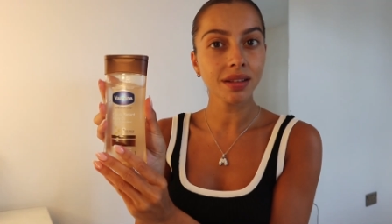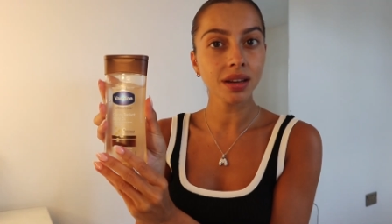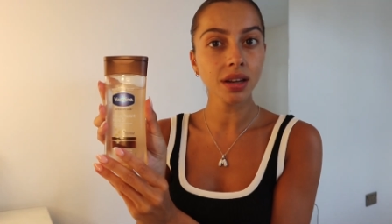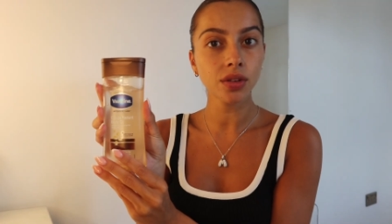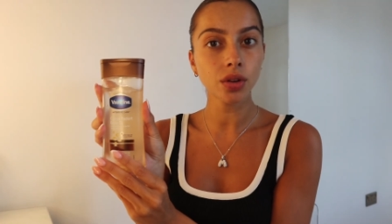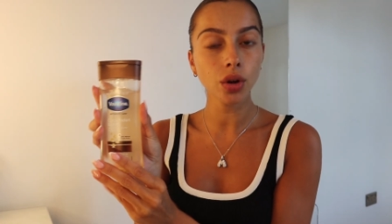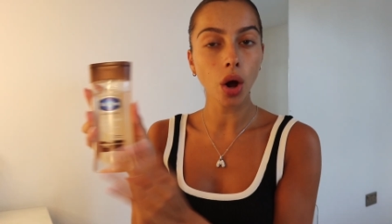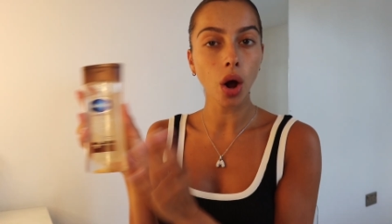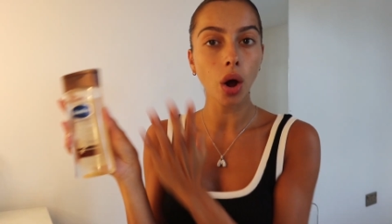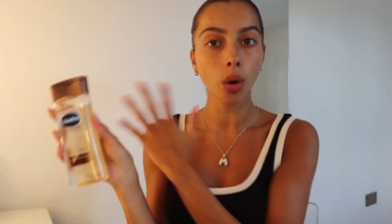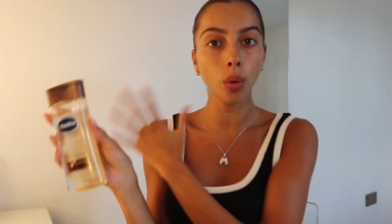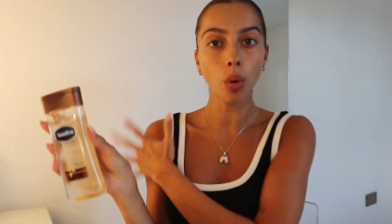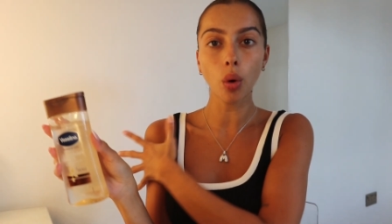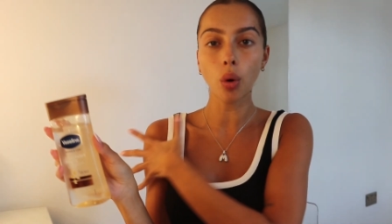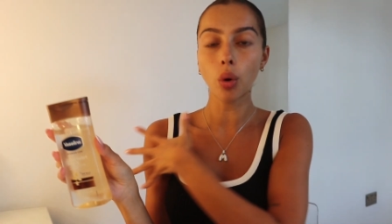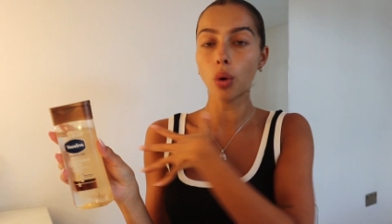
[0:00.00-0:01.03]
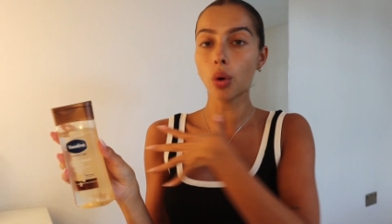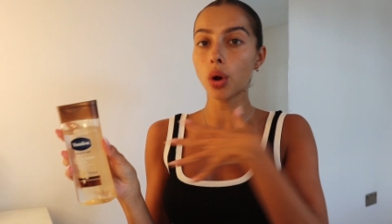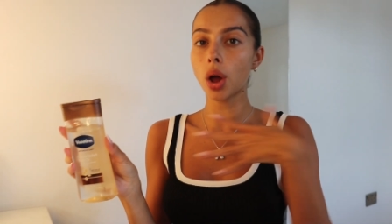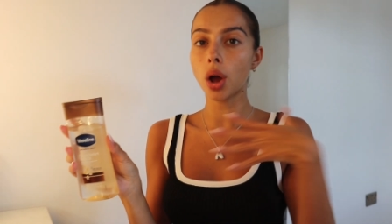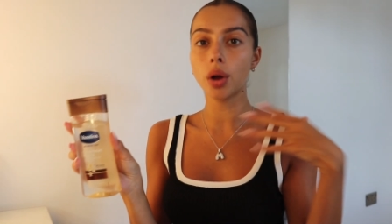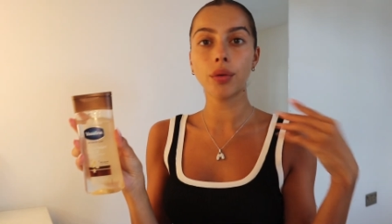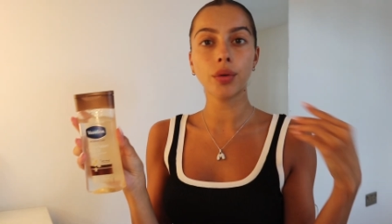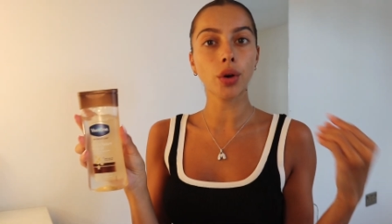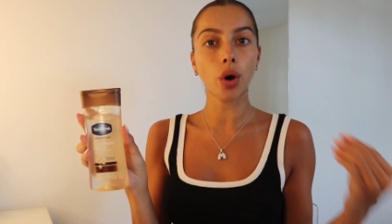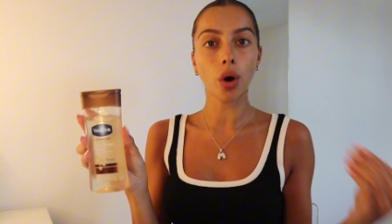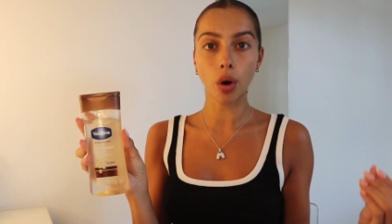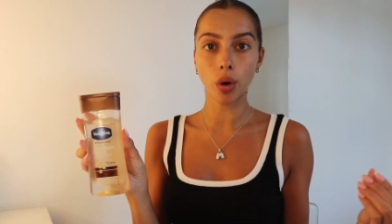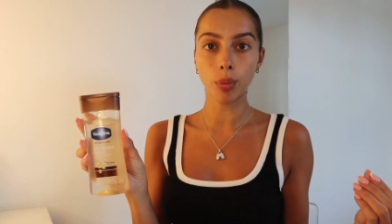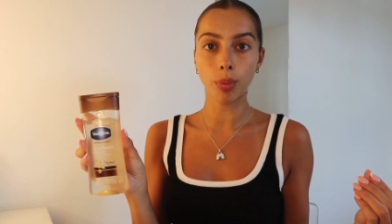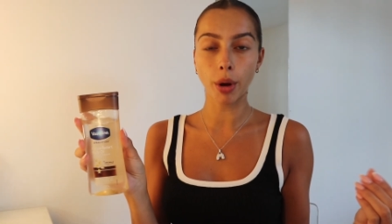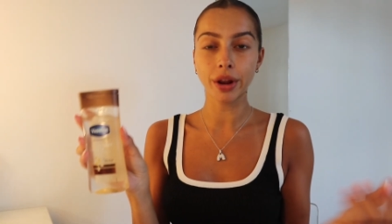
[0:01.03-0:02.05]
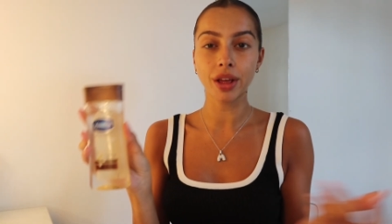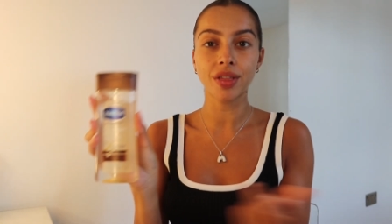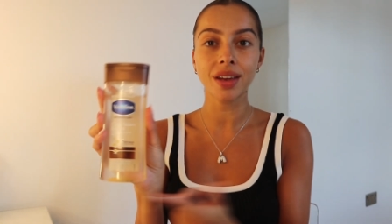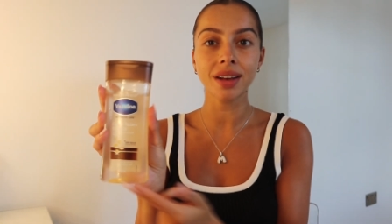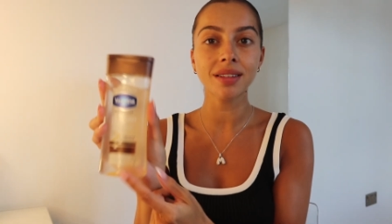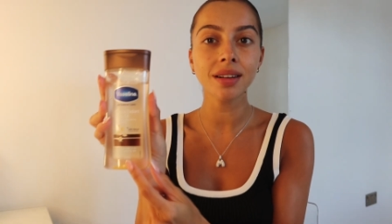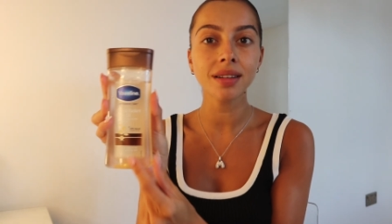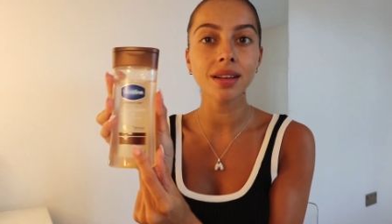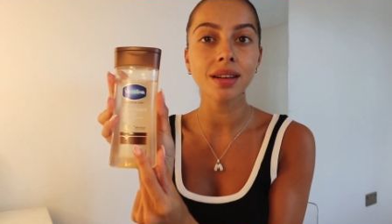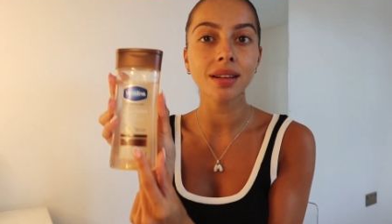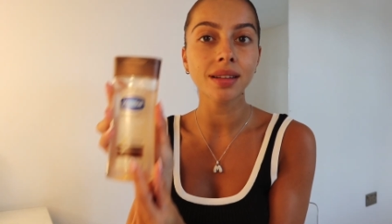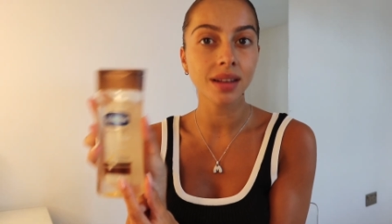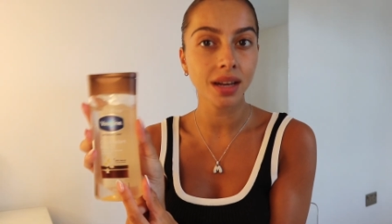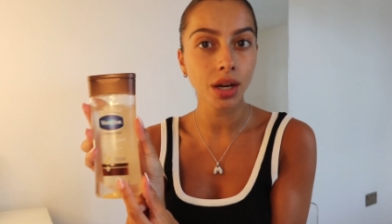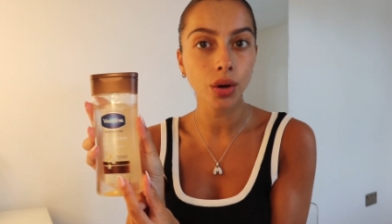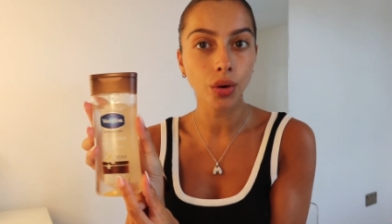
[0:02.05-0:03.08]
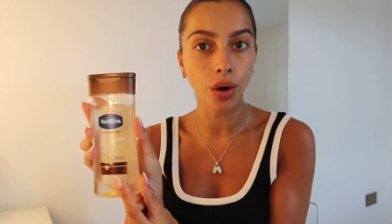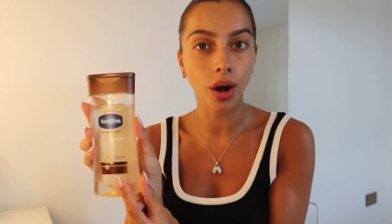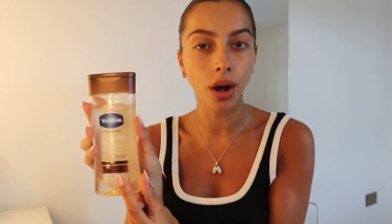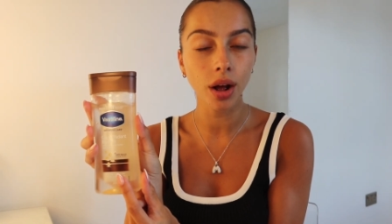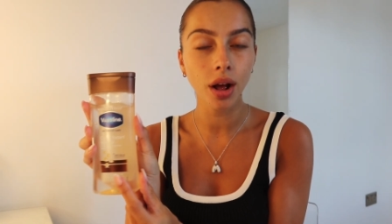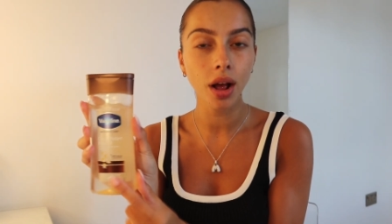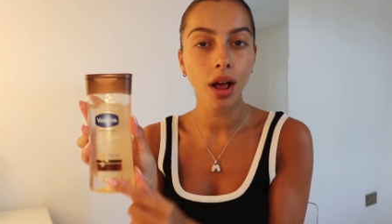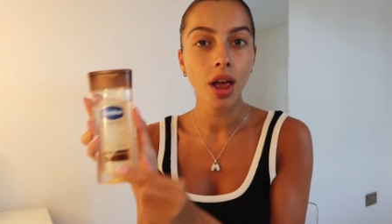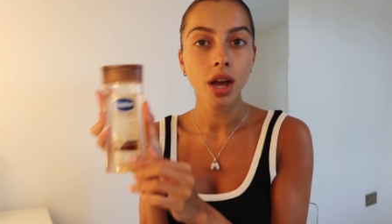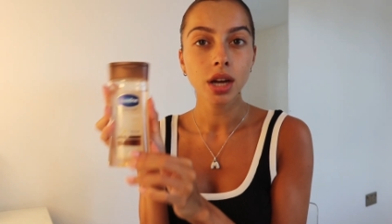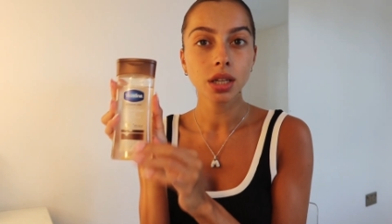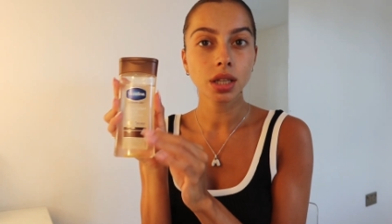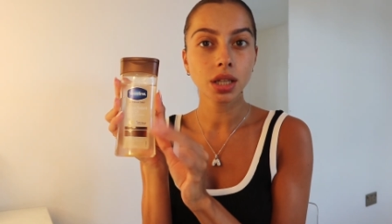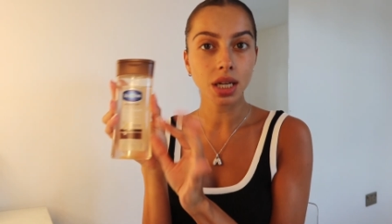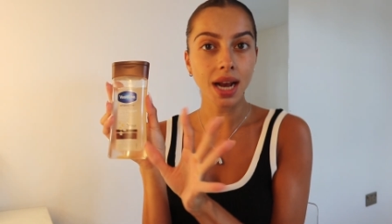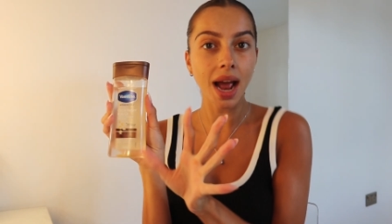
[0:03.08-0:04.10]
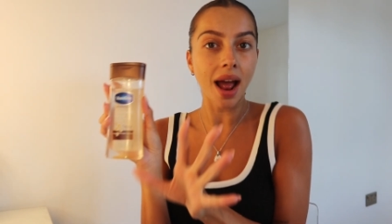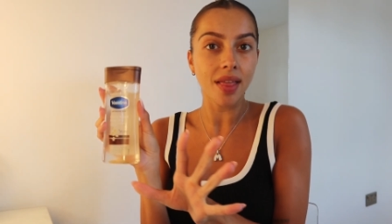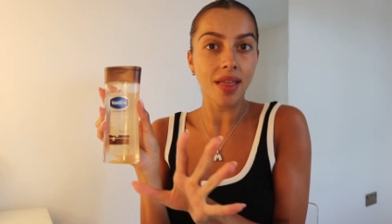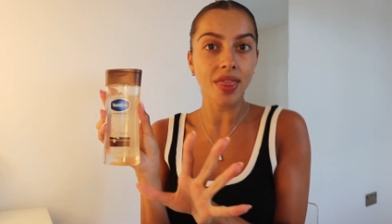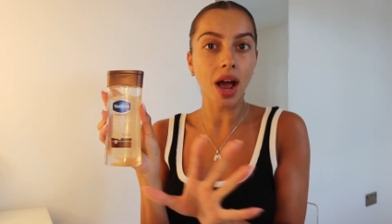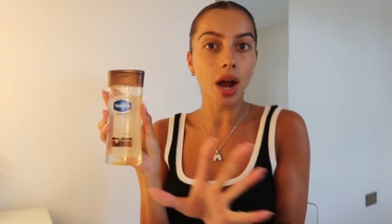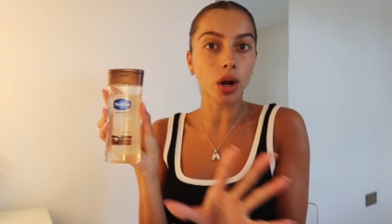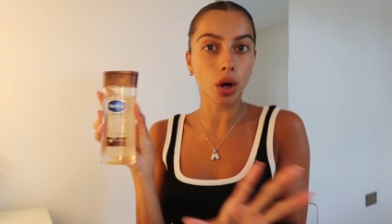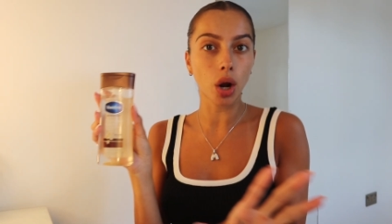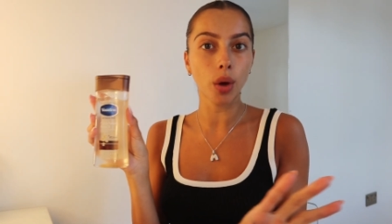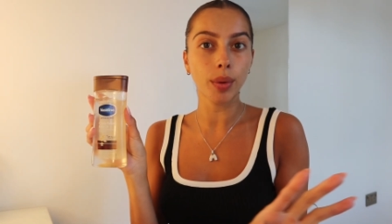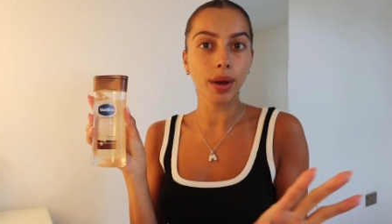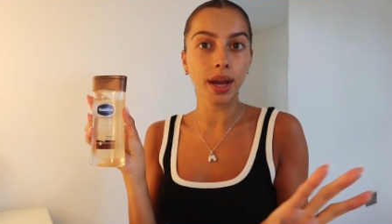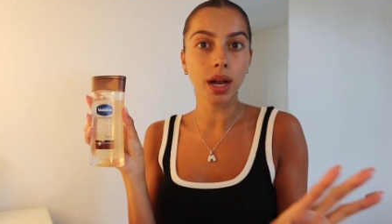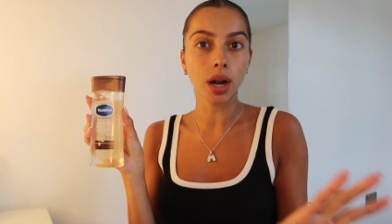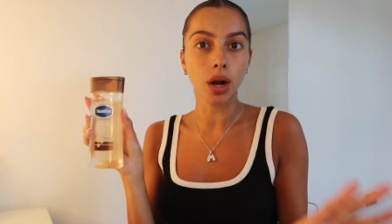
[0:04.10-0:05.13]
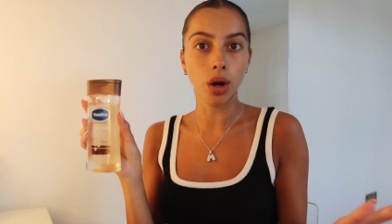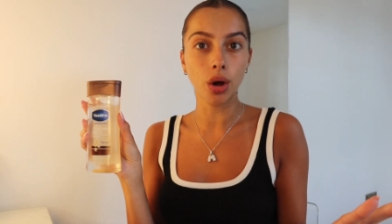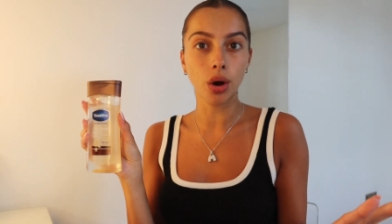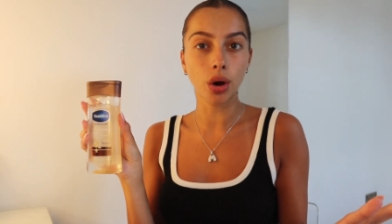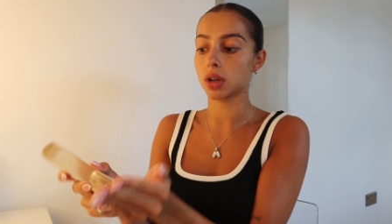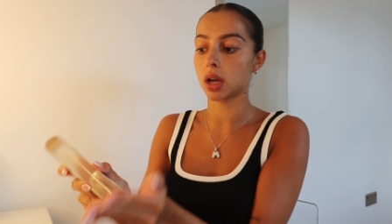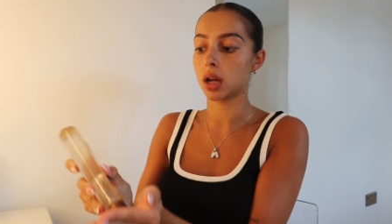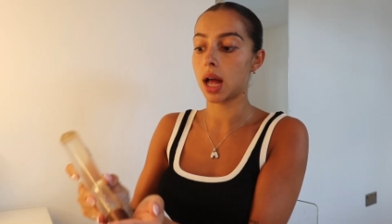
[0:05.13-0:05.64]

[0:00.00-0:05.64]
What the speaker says: needs to go all over your whole body. This is the secret to getting that glowy look.